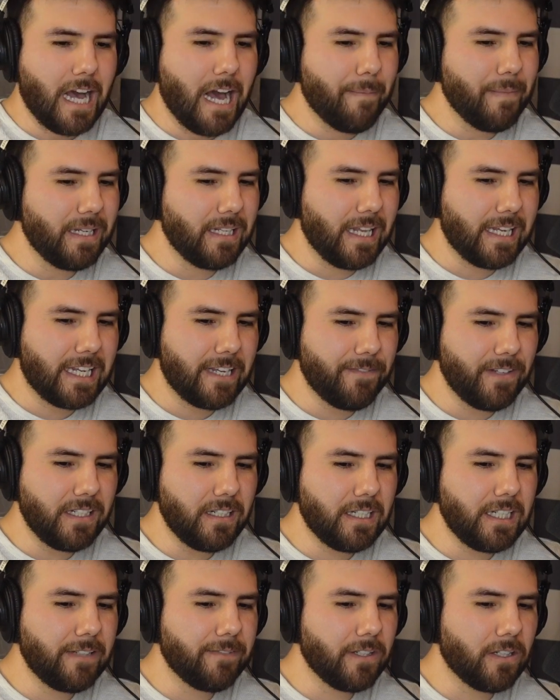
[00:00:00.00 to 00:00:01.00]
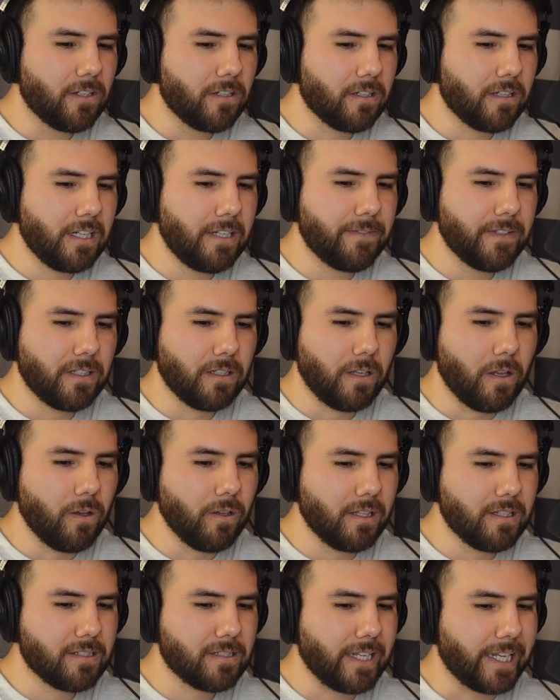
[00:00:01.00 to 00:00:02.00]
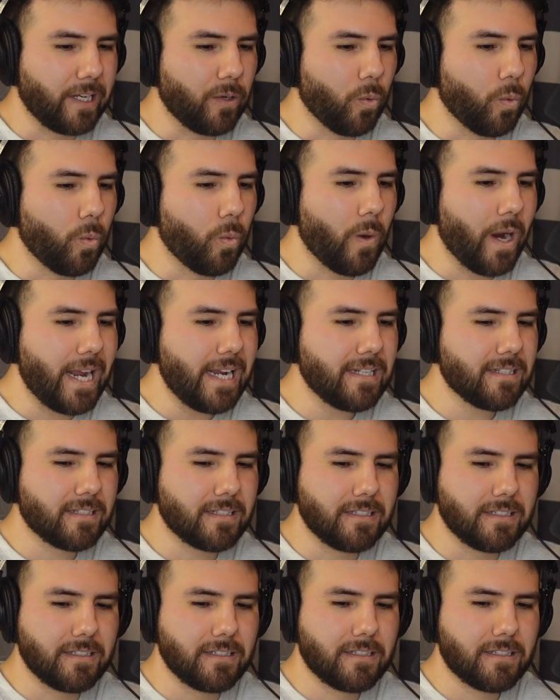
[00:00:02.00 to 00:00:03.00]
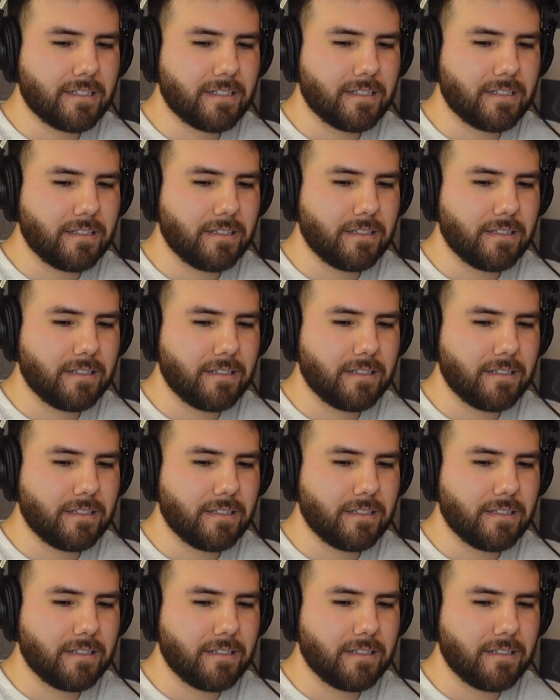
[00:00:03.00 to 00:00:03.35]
I mean, like even Lola's like waist is.